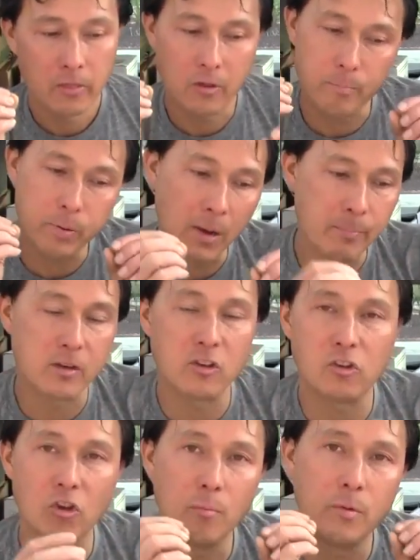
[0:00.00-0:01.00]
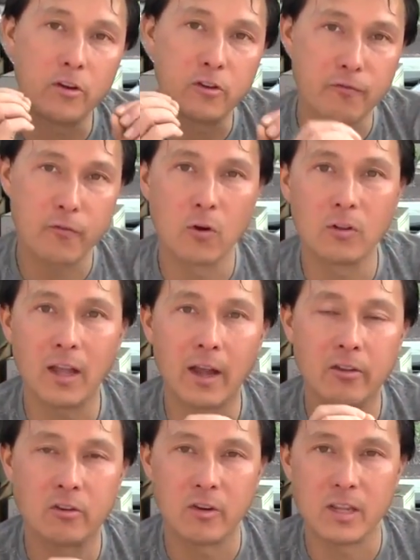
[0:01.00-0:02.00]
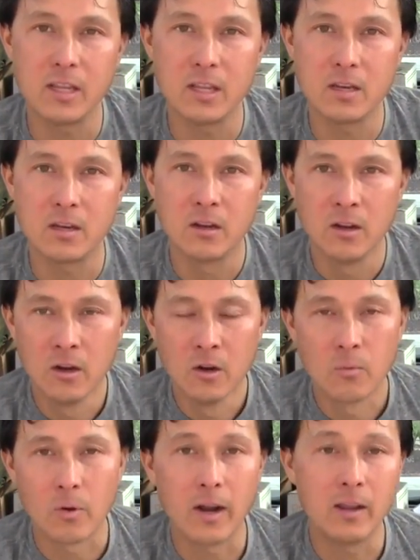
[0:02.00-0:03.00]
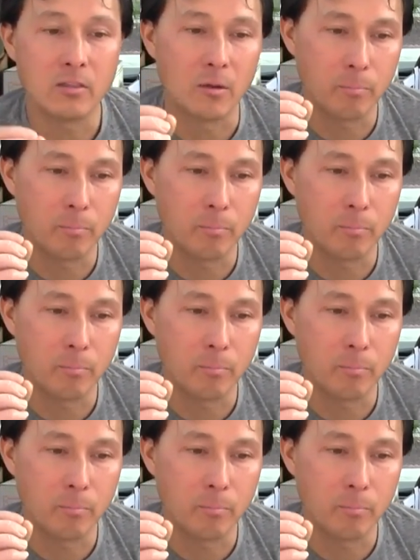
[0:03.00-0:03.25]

they're pumping so much fertilizer in, right?